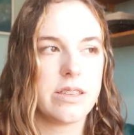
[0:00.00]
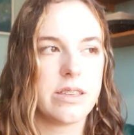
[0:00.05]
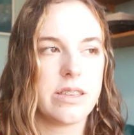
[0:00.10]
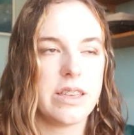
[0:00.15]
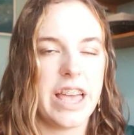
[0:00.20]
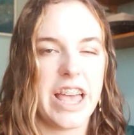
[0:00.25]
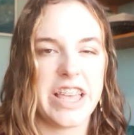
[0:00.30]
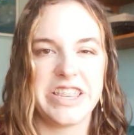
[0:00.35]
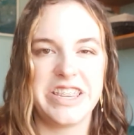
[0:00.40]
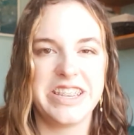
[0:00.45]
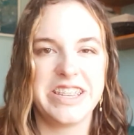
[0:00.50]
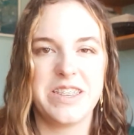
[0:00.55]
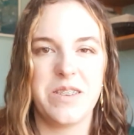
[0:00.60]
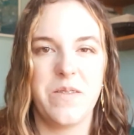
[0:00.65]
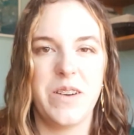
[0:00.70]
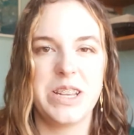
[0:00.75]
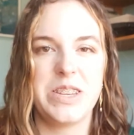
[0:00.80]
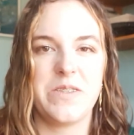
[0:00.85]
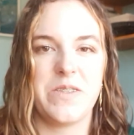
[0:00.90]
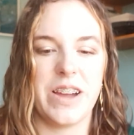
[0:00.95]
It's just so
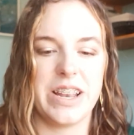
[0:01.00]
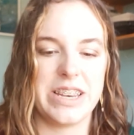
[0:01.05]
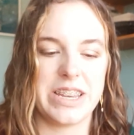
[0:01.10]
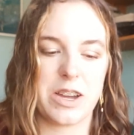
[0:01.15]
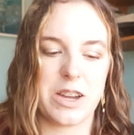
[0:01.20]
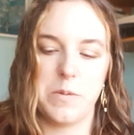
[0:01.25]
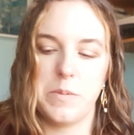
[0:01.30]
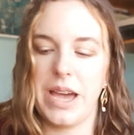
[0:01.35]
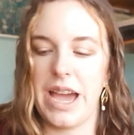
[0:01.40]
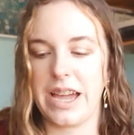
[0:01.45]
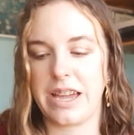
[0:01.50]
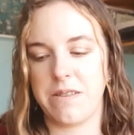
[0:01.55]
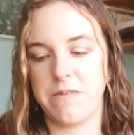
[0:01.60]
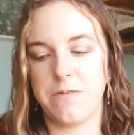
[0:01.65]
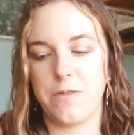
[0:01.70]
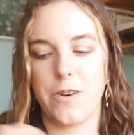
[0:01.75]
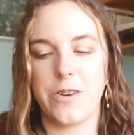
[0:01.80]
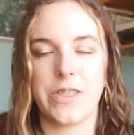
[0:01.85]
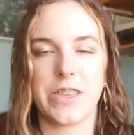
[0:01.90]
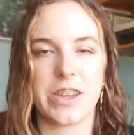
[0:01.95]
much fun to go back and
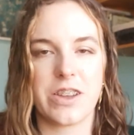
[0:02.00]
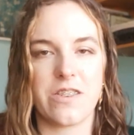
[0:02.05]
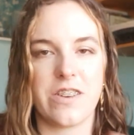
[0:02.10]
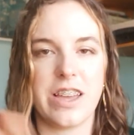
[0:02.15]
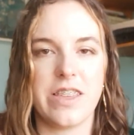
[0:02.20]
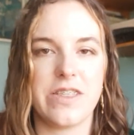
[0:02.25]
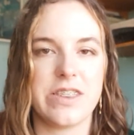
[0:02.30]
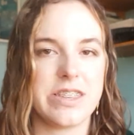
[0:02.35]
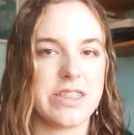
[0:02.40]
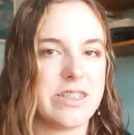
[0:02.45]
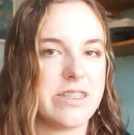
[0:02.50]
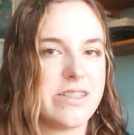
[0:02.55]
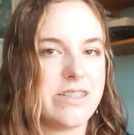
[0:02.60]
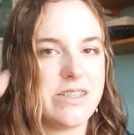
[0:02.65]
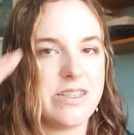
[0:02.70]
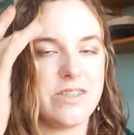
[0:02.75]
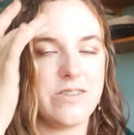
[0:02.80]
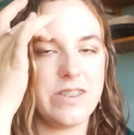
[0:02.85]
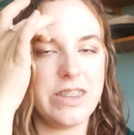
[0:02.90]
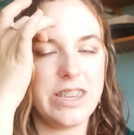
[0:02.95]
forth and create this
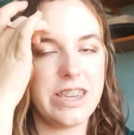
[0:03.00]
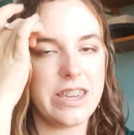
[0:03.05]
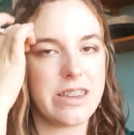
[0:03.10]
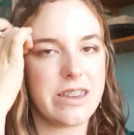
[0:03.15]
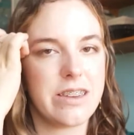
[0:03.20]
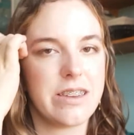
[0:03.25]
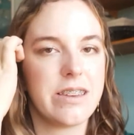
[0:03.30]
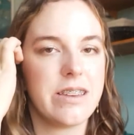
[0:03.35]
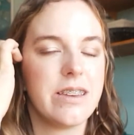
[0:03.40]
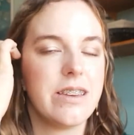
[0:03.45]
unique,